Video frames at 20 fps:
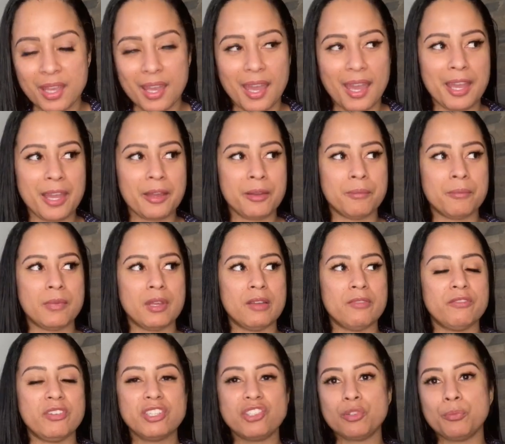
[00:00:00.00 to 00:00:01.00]

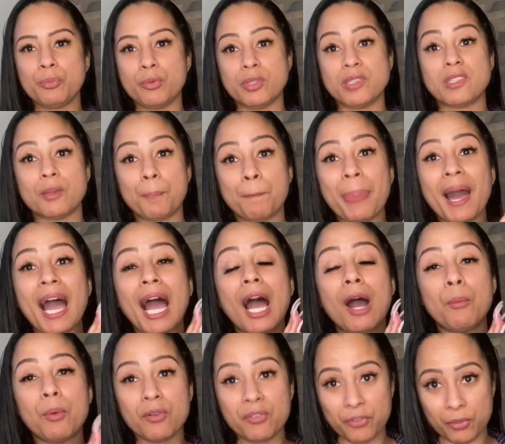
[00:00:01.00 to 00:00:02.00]
And vision boards are
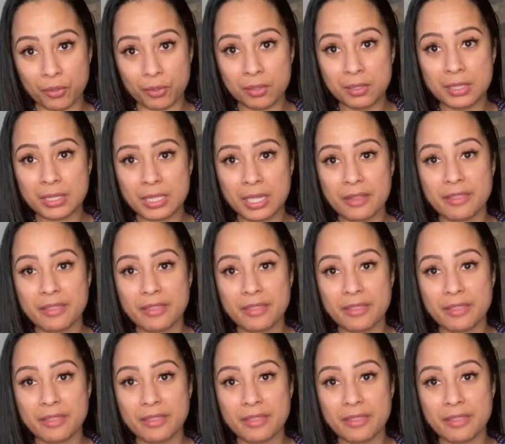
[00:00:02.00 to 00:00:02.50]
powerful.